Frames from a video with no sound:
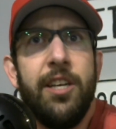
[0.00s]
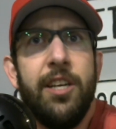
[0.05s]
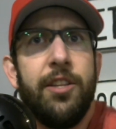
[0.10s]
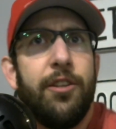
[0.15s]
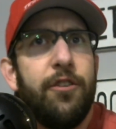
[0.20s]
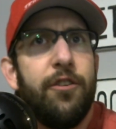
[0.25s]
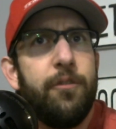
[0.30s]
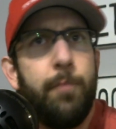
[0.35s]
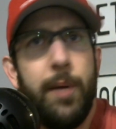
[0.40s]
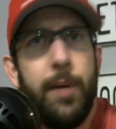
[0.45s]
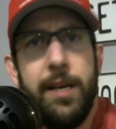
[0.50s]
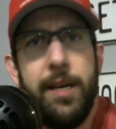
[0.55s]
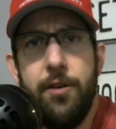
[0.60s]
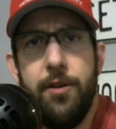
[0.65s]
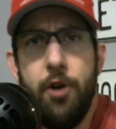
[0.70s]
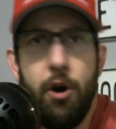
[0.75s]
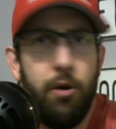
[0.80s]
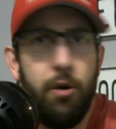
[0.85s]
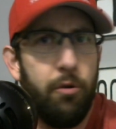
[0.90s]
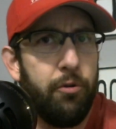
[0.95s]
There's been
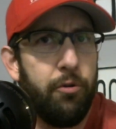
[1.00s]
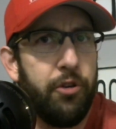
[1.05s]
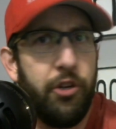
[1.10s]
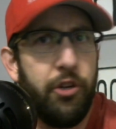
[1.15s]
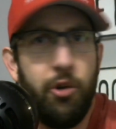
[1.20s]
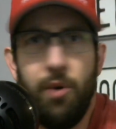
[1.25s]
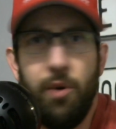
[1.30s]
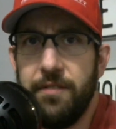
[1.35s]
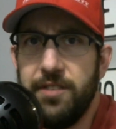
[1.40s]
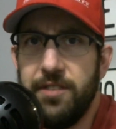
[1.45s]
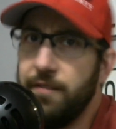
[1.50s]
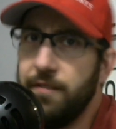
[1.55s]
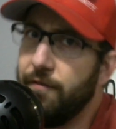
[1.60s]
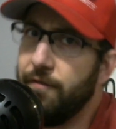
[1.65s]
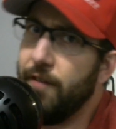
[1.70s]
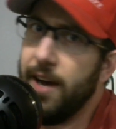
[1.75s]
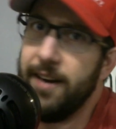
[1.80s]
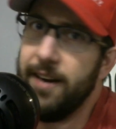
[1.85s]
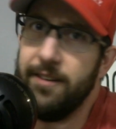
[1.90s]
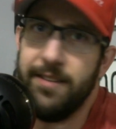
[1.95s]
no U F C
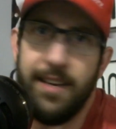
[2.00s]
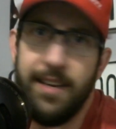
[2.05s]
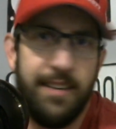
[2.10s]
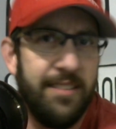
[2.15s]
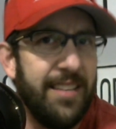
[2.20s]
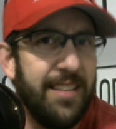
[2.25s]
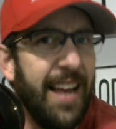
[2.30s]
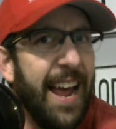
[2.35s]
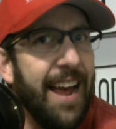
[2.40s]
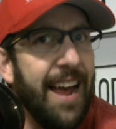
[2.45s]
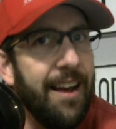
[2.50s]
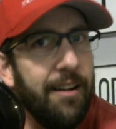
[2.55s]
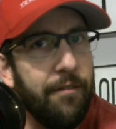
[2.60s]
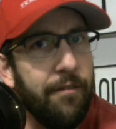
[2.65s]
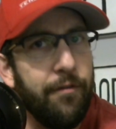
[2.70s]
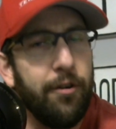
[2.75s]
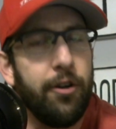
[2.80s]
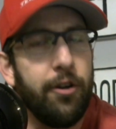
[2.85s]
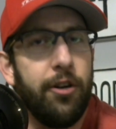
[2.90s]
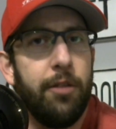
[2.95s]
fighter that has
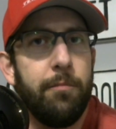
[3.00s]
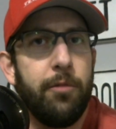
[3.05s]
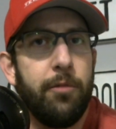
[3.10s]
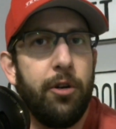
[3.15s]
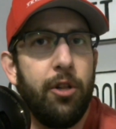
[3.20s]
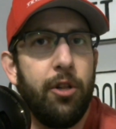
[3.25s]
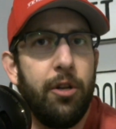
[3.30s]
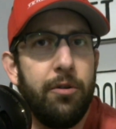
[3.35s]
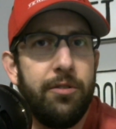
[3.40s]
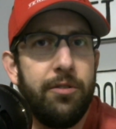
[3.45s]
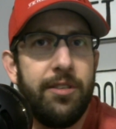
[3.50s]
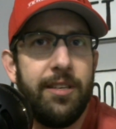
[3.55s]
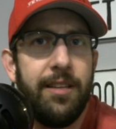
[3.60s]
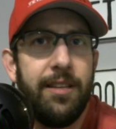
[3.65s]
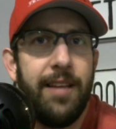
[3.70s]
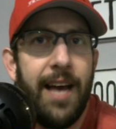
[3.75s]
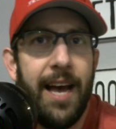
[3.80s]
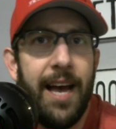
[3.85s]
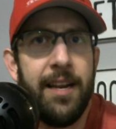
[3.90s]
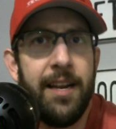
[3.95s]
ever come close to
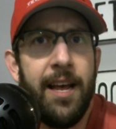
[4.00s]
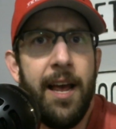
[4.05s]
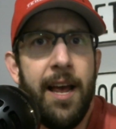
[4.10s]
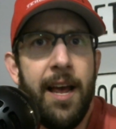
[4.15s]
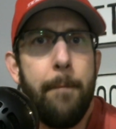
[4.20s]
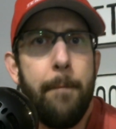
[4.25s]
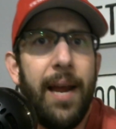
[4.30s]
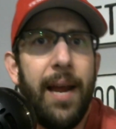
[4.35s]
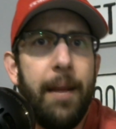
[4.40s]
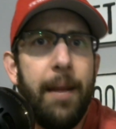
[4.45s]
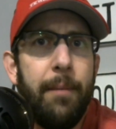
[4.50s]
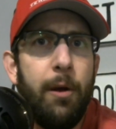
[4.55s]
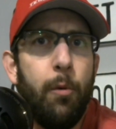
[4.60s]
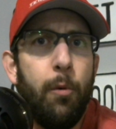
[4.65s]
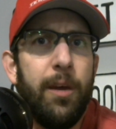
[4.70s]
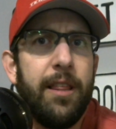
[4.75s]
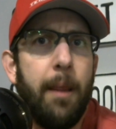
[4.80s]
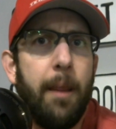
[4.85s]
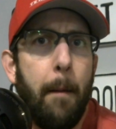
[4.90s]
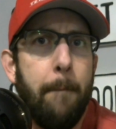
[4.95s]
that. Maybe
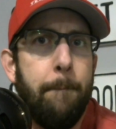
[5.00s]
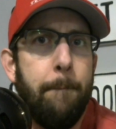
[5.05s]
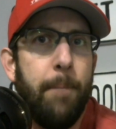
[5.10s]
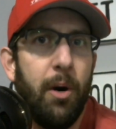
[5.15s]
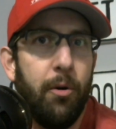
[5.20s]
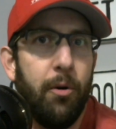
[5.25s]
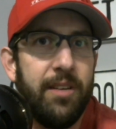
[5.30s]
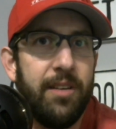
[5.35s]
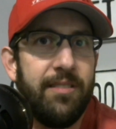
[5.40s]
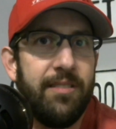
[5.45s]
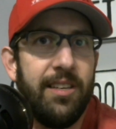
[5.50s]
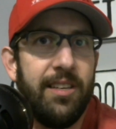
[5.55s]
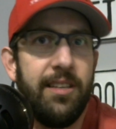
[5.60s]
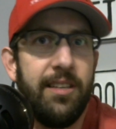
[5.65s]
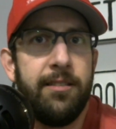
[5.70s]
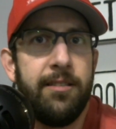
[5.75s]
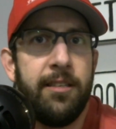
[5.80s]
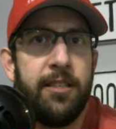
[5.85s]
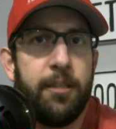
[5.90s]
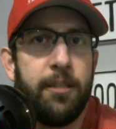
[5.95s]
with
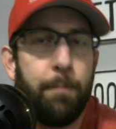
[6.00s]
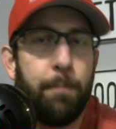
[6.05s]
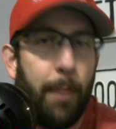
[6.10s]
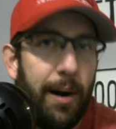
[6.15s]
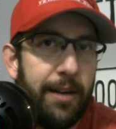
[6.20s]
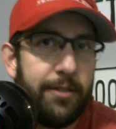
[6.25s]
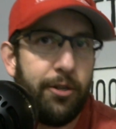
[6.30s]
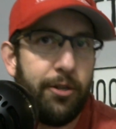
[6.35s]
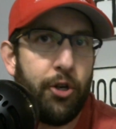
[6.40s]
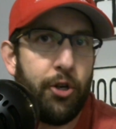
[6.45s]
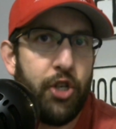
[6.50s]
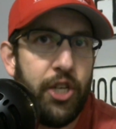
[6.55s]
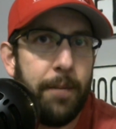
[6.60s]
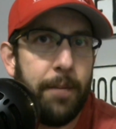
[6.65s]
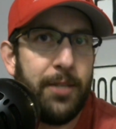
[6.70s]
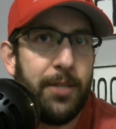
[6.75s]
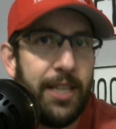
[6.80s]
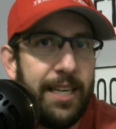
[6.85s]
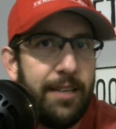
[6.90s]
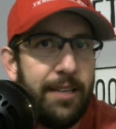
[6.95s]
bonuses and
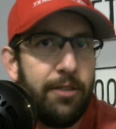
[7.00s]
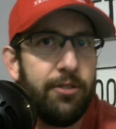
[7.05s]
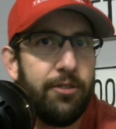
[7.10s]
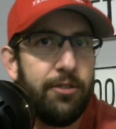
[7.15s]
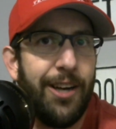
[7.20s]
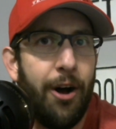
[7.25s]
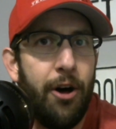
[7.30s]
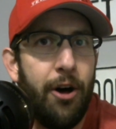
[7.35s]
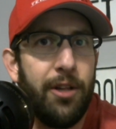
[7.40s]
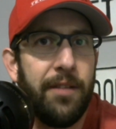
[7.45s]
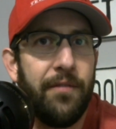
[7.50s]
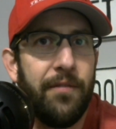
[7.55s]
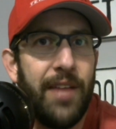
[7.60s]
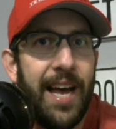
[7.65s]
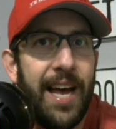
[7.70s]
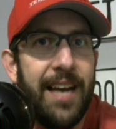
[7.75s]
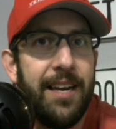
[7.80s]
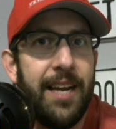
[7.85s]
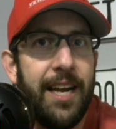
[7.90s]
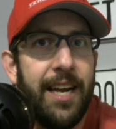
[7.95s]
sponsorship deals and all of
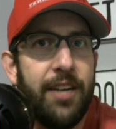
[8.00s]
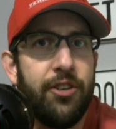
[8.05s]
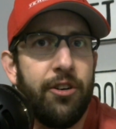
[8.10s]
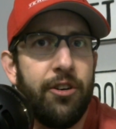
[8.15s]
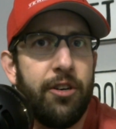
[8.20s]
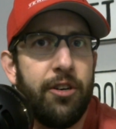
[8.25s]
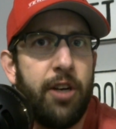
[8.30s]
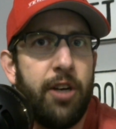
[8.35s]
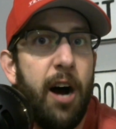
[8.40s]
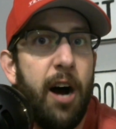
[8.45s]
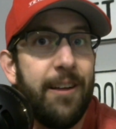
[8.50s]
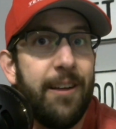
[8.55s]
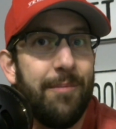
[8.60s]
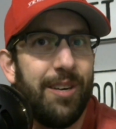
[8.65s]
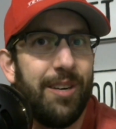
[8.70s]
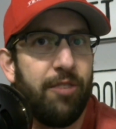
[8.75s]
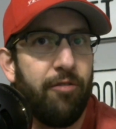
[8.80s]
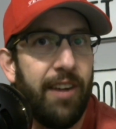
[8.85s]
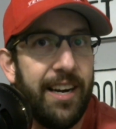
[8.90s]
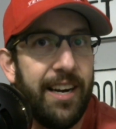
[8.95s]
that nature, Conor
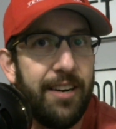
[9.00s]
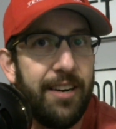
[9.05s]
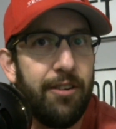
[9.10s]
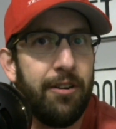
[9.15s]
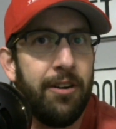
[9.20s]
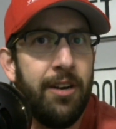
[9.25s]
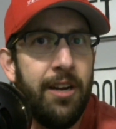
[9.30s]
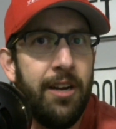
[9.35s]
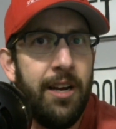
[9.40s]
McGregor